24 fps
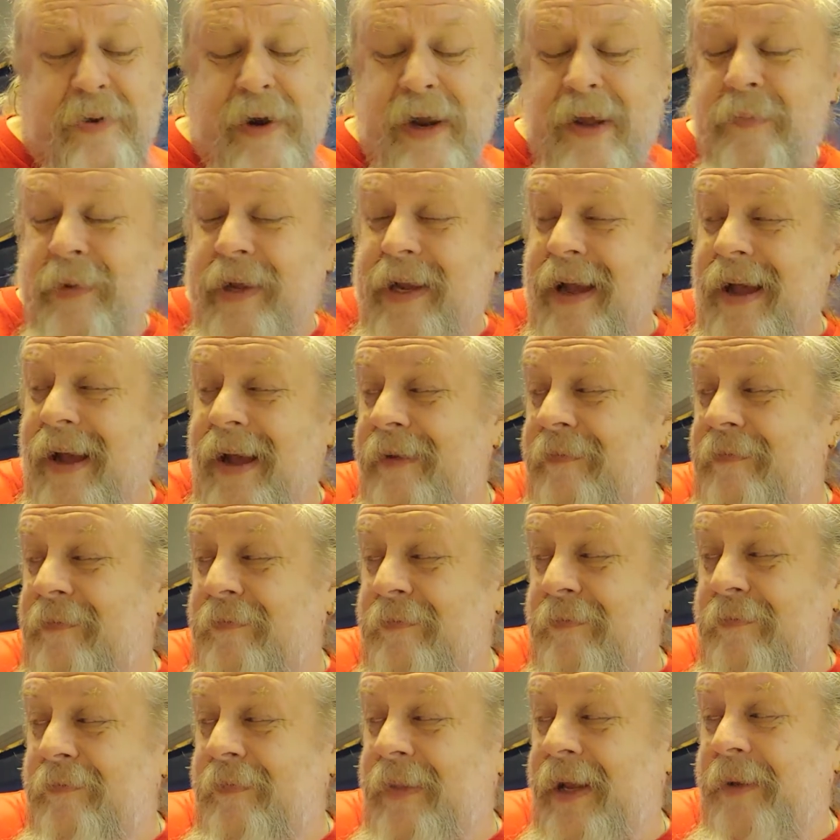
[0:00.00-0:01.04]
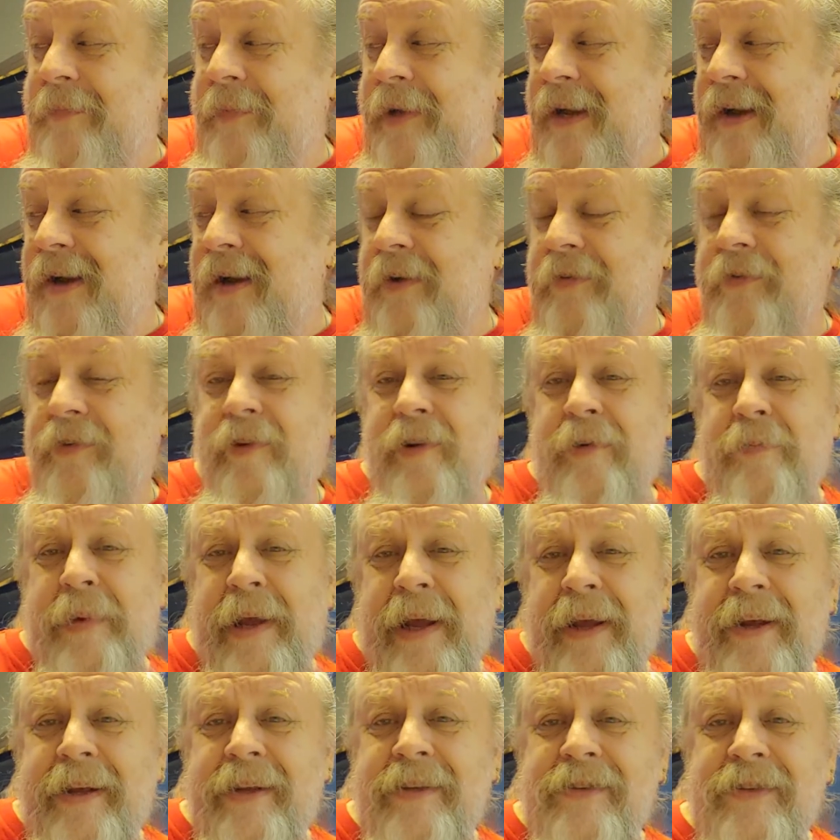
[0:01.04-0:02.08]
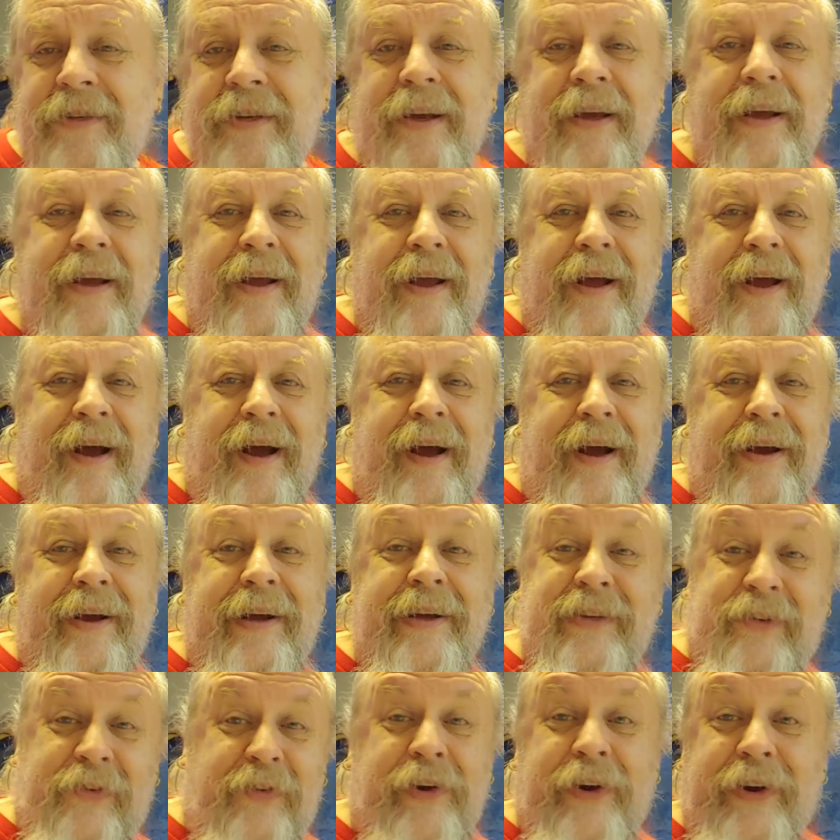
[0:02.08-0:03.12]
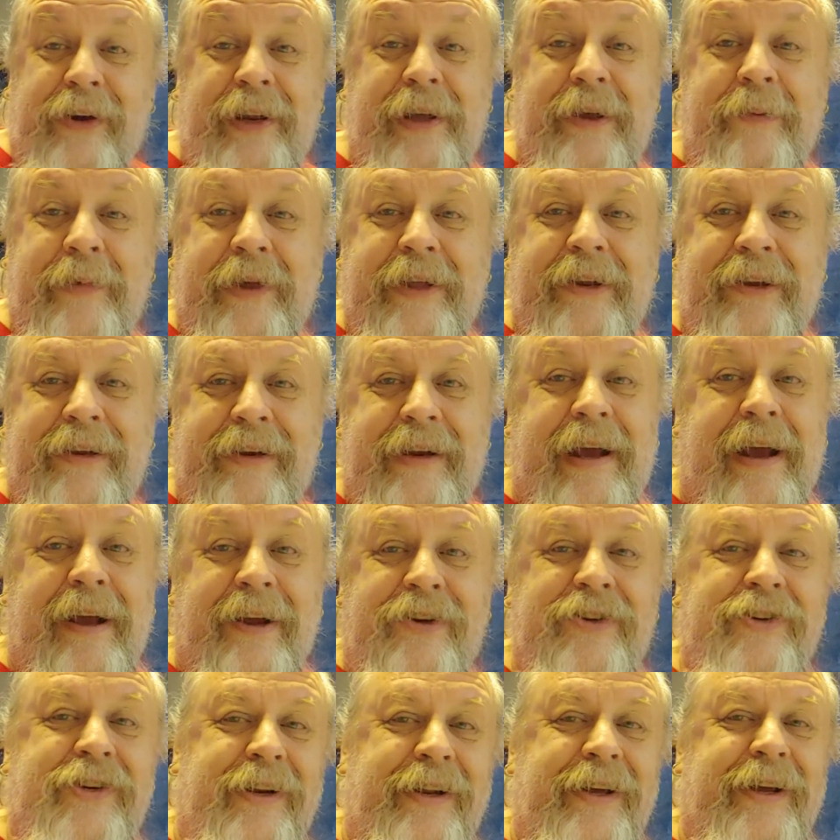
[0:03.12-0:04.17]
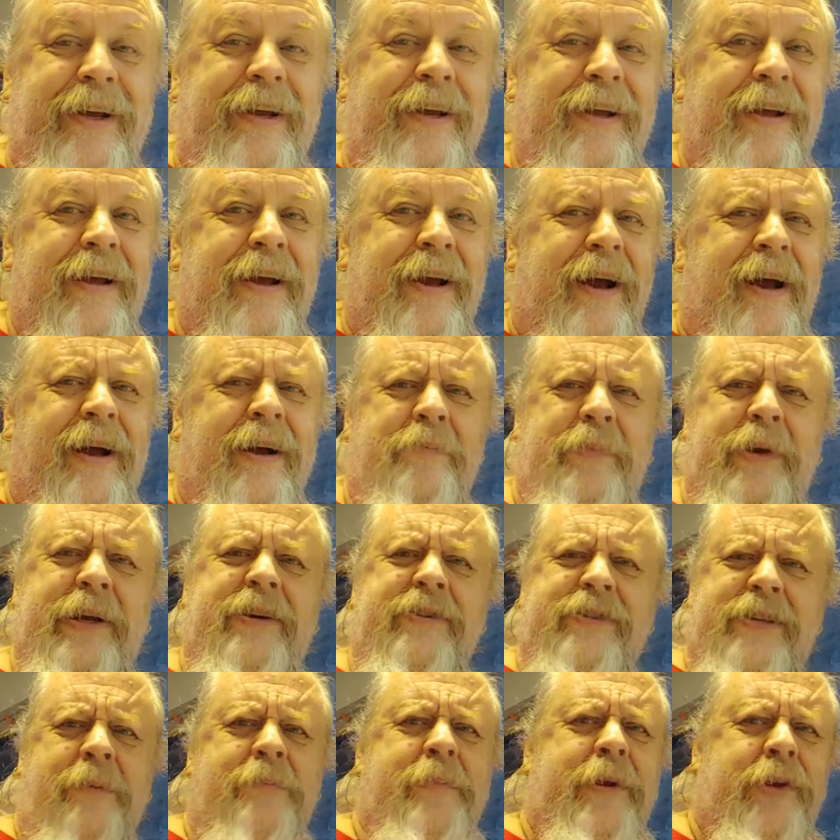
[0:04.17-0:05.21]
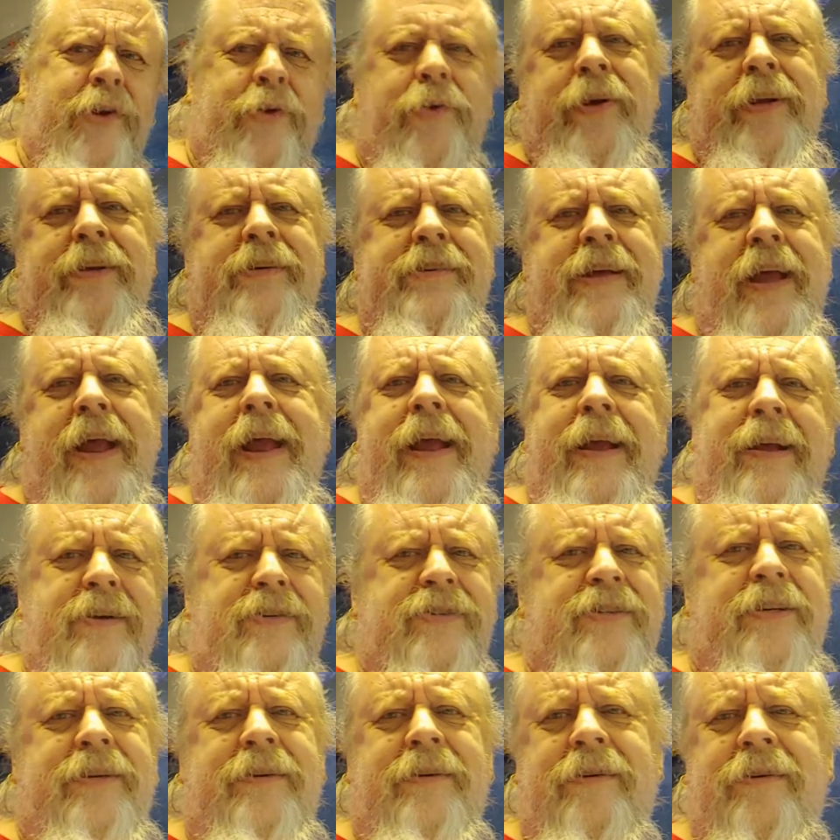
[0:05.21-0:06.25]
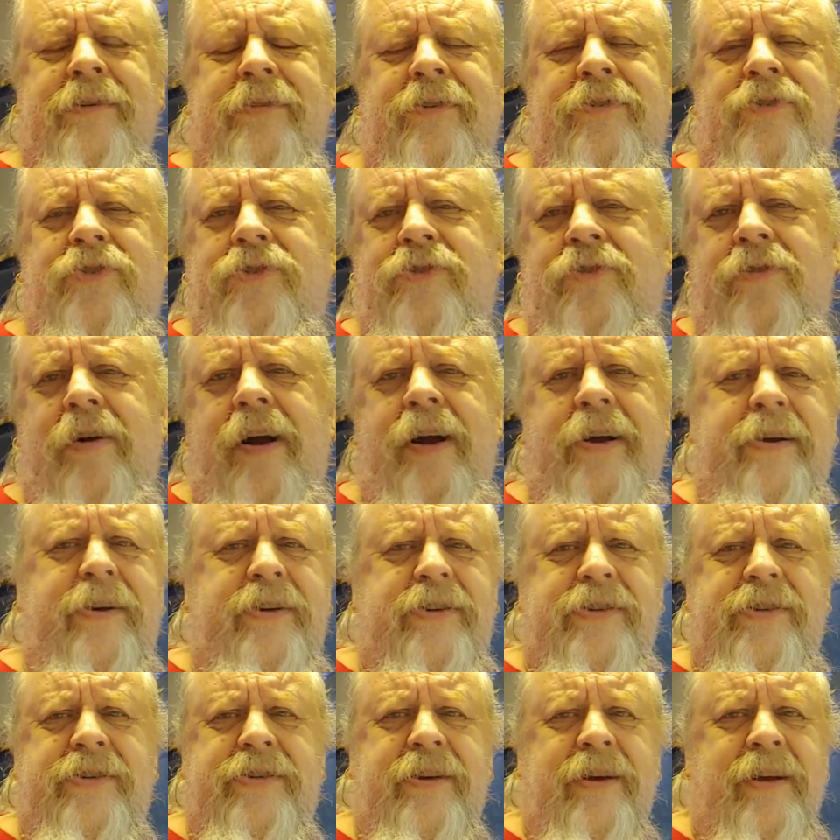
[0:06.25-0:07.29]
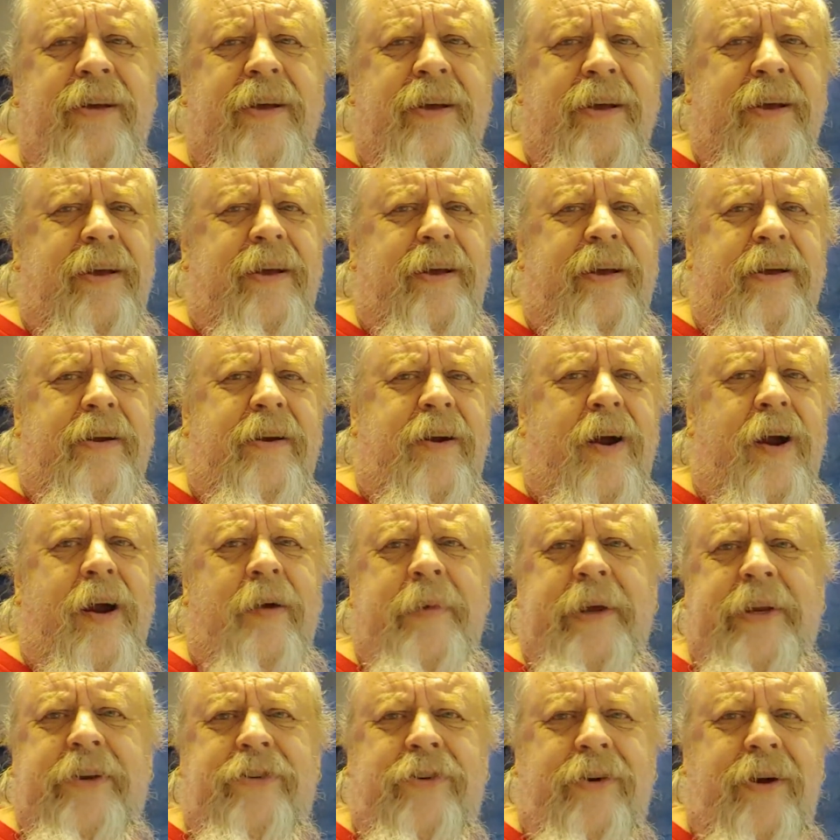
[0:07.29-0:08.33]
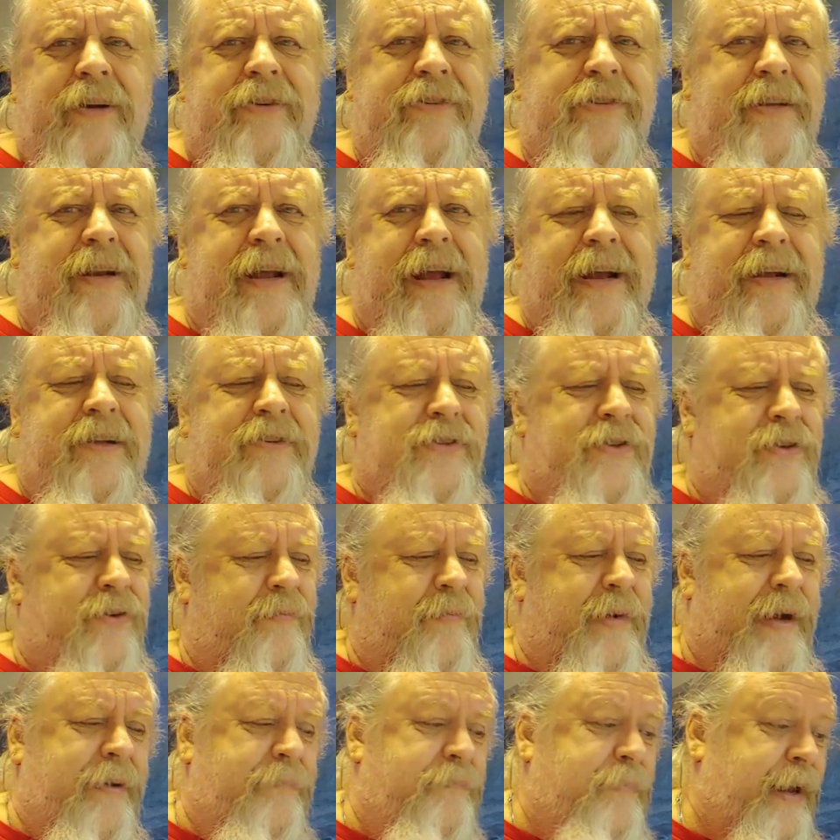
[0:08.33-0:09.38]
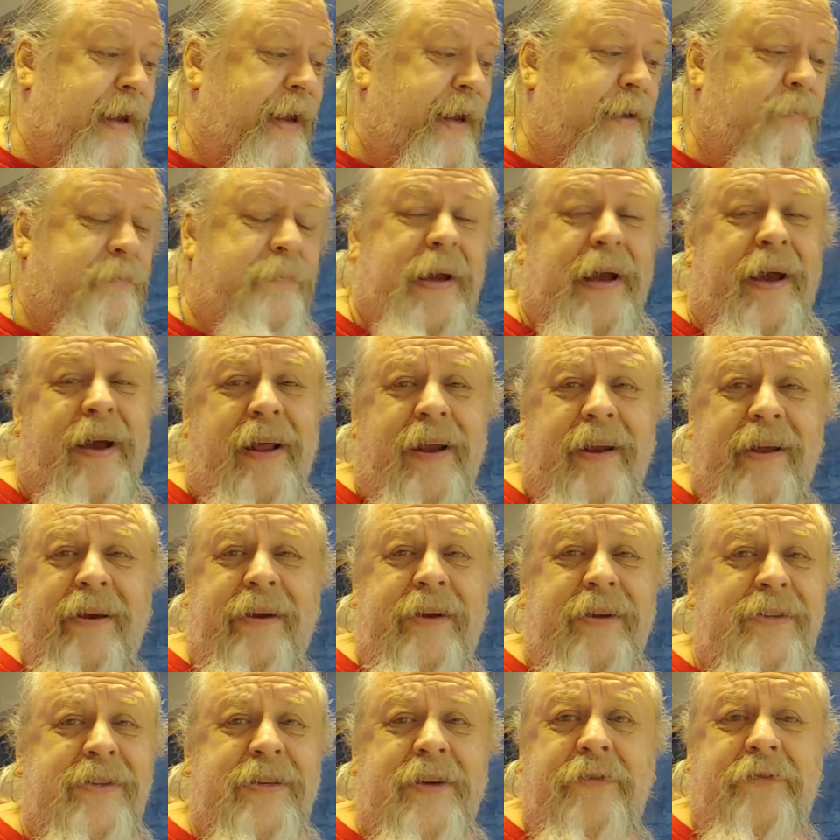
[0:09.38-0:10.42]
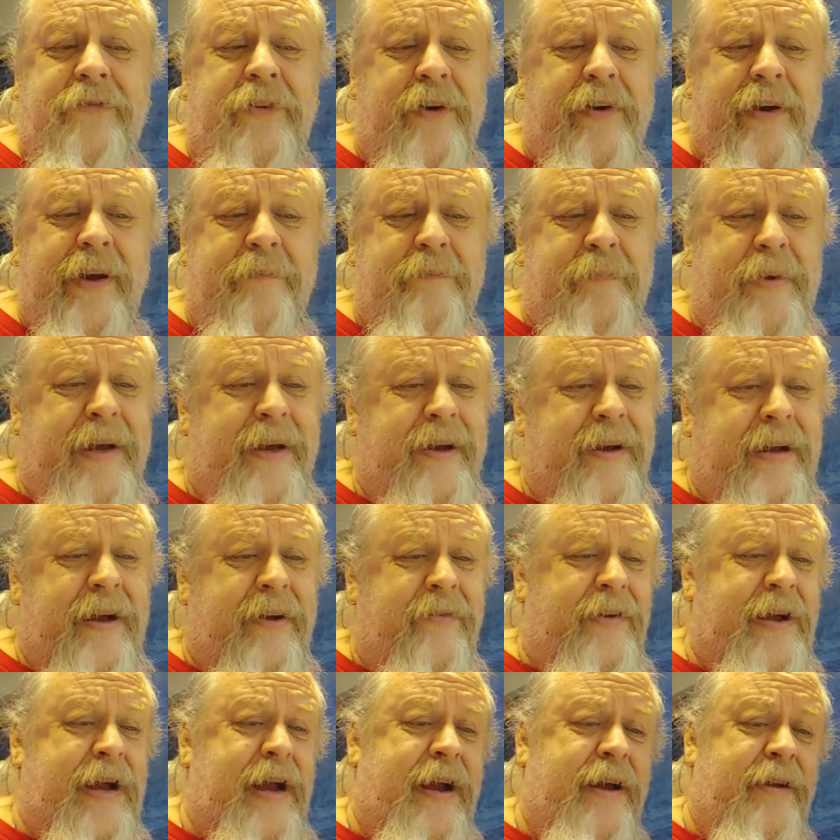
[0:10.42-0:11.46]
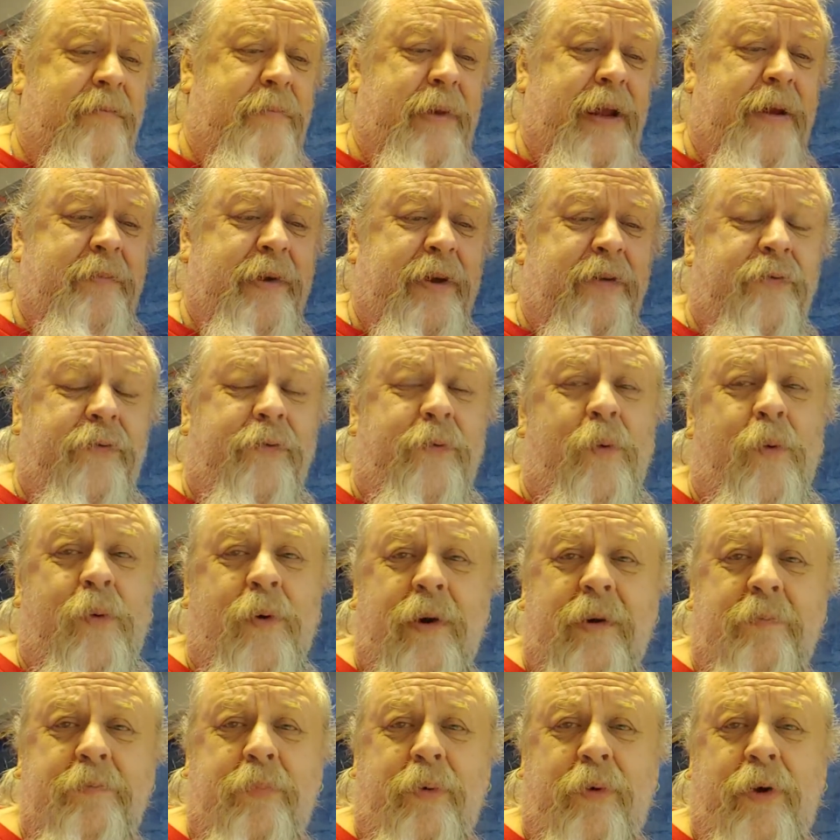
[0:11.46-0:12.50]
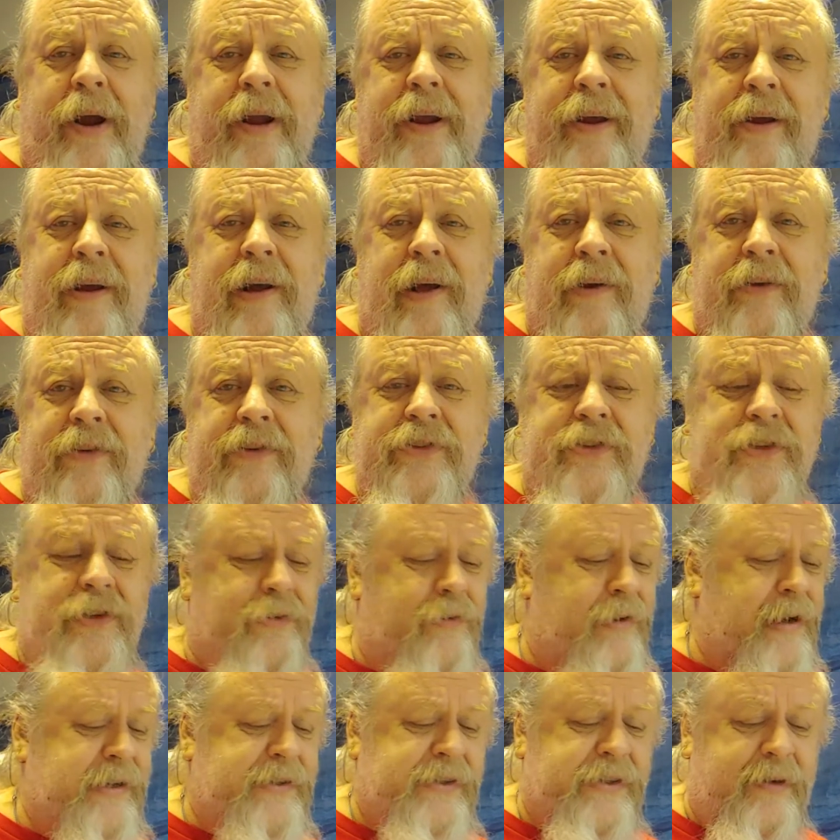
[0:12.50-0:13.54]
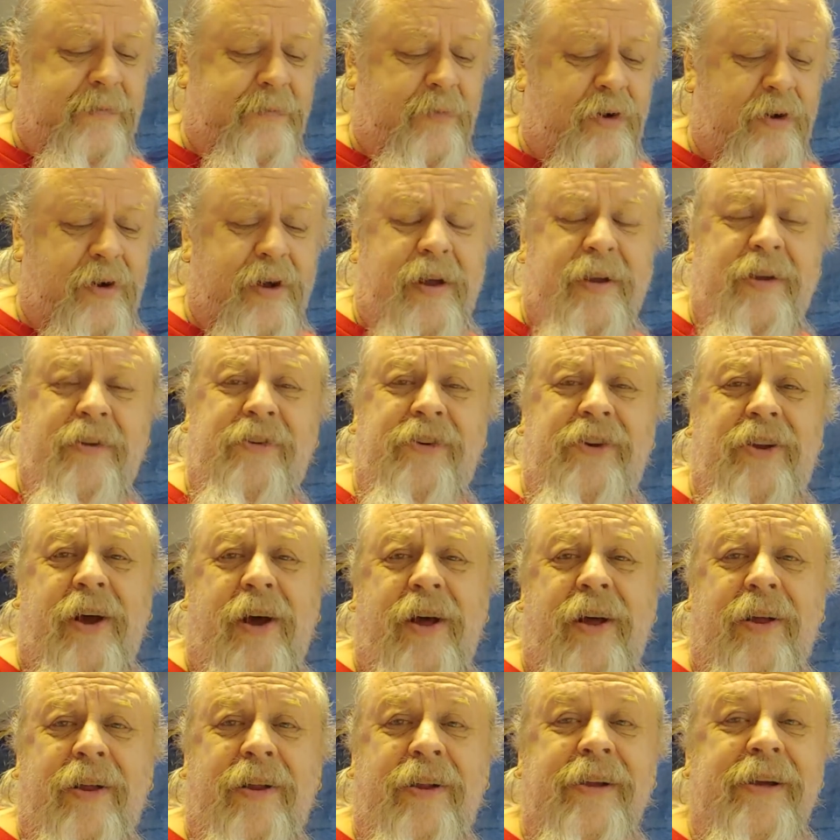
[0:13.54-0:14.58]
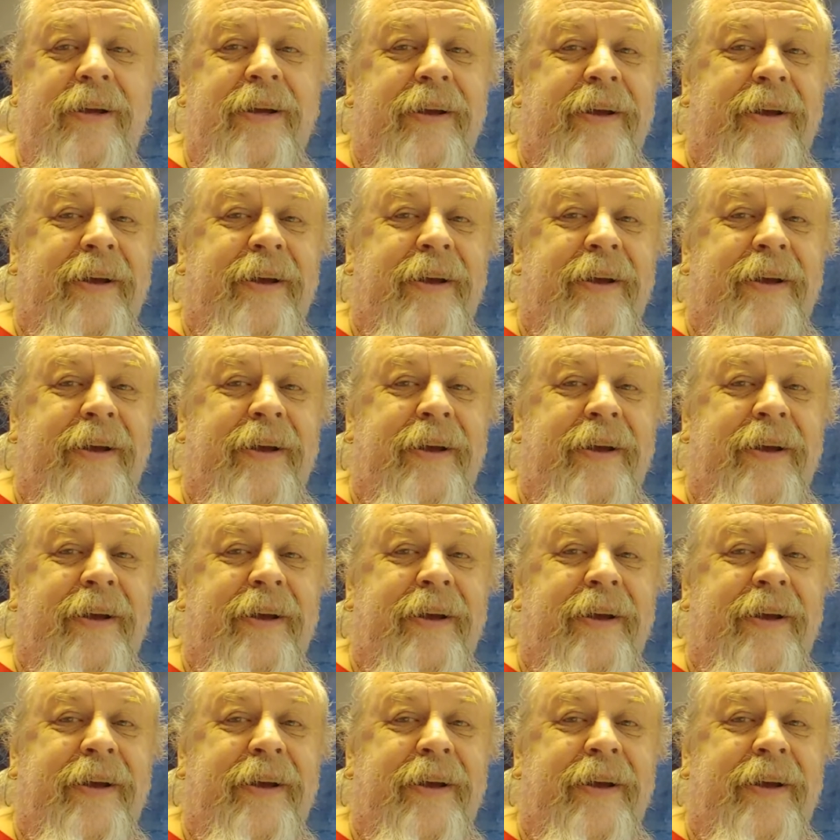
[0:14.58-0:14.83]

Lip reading: probably got maybe 100 paints. Is very limited, actually, because I've been doing tanks and trucks and army trucks and that, and so my paint palette isn't very big. I've got maybe 4 bright colors and the rest of them are all dull.